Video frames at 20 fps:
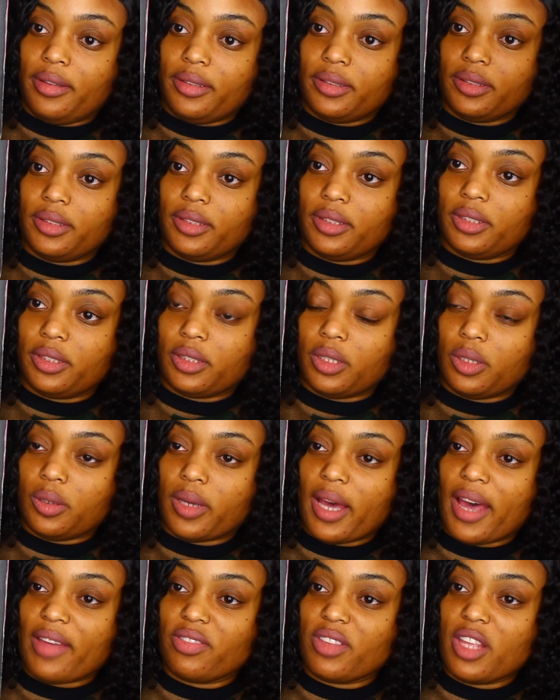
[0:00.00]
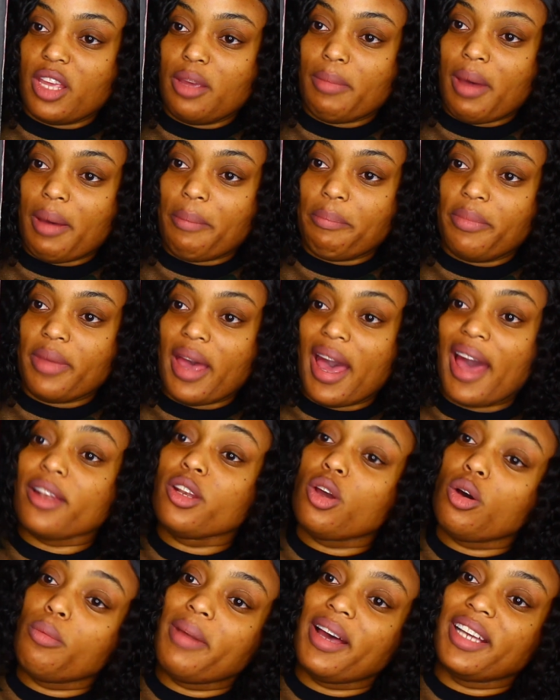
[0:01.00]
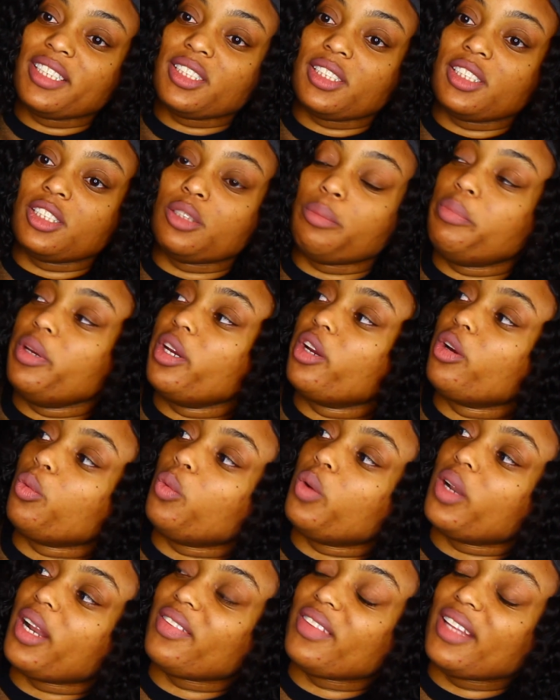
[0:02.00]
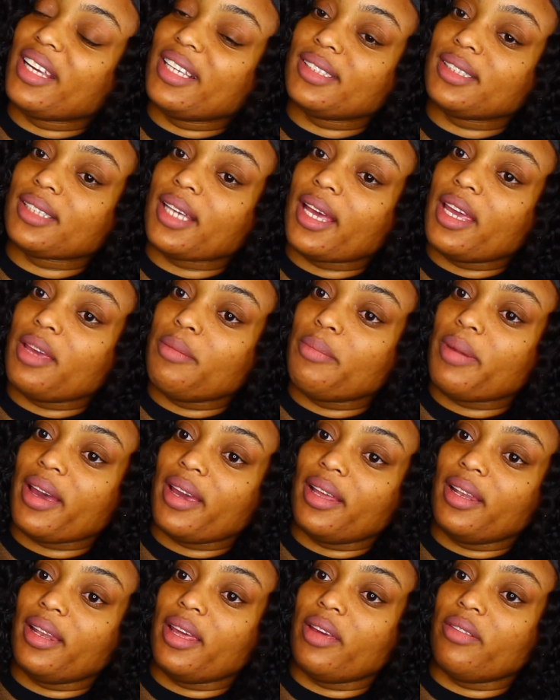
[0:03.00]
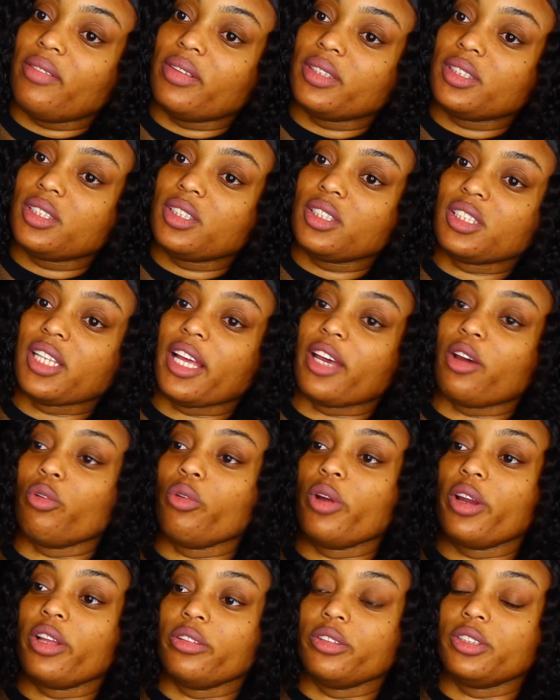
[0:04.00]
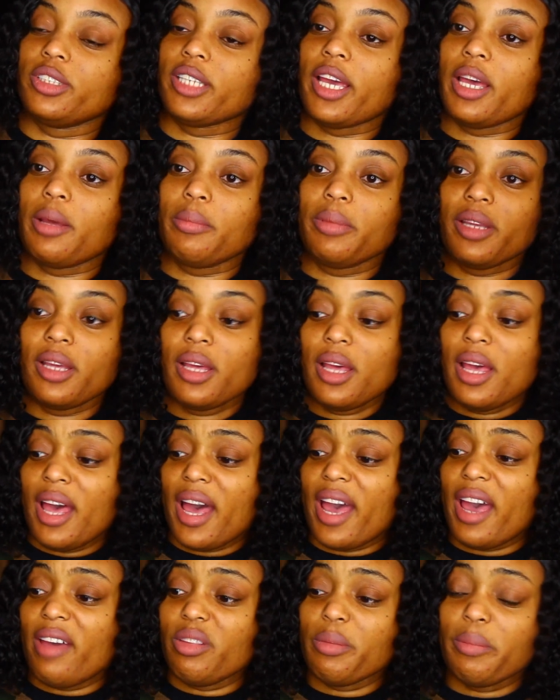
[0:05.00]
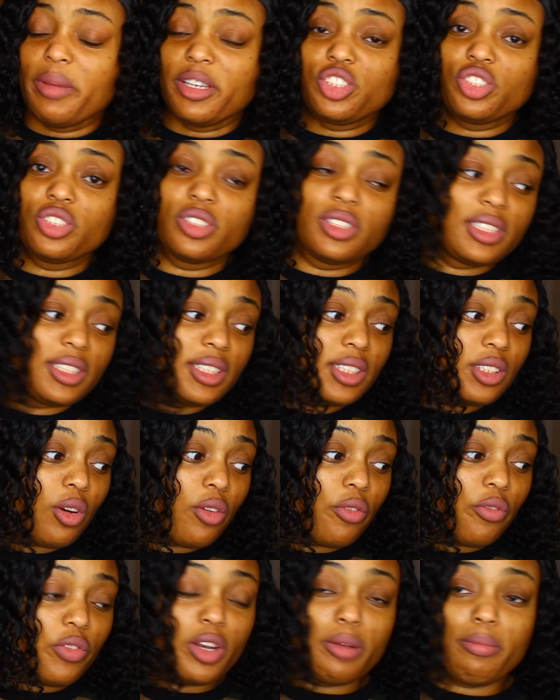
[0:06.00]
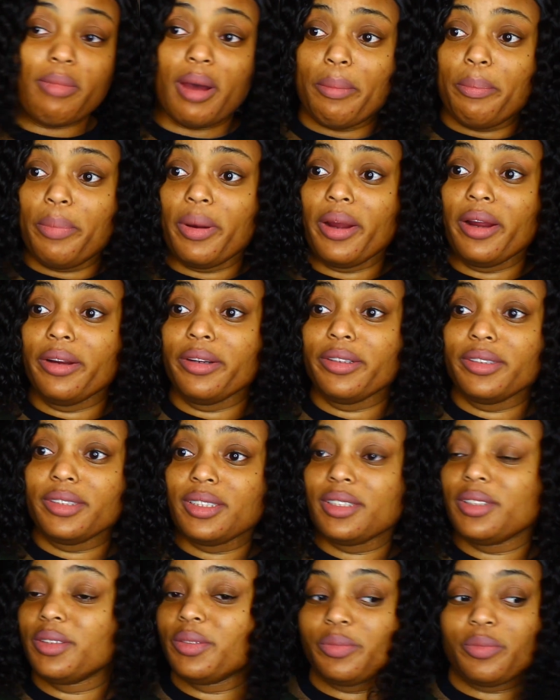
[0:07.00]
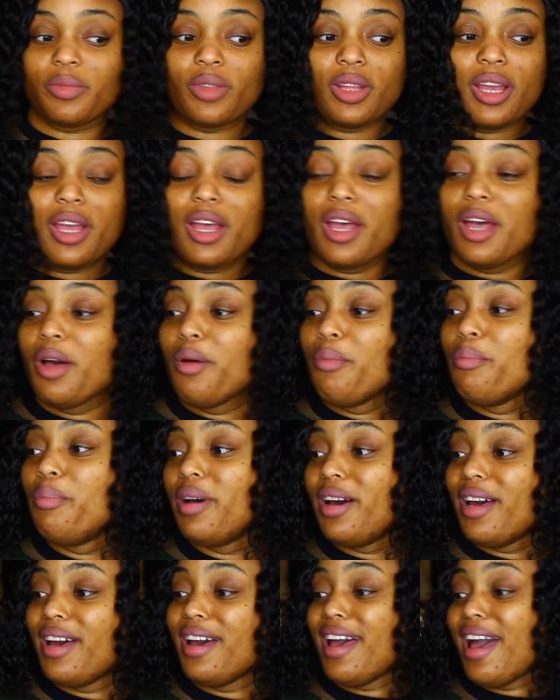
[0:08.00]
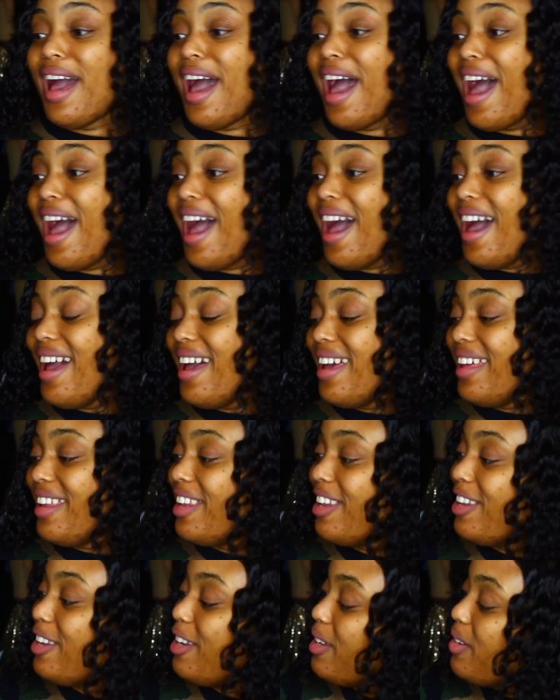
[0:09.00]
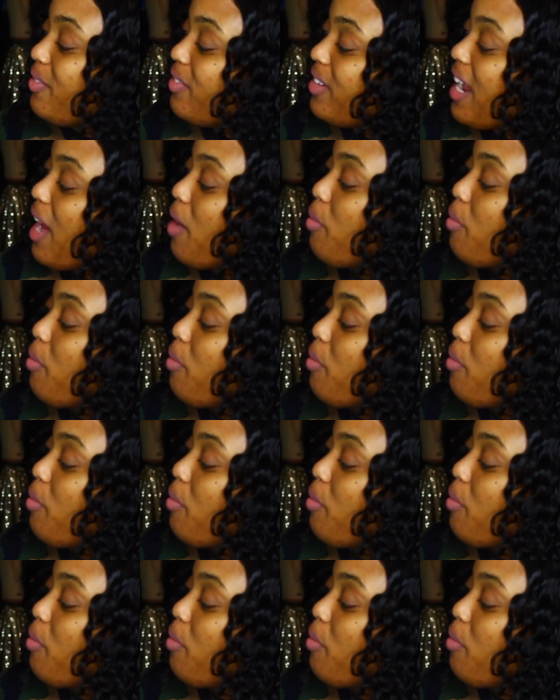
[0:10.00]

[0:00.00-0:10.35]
So I think I know mine is the bigger one. I think it's an 8x11. It's just like a regular tablet. I have to make sure this is gonna fit in my purse. But I love it.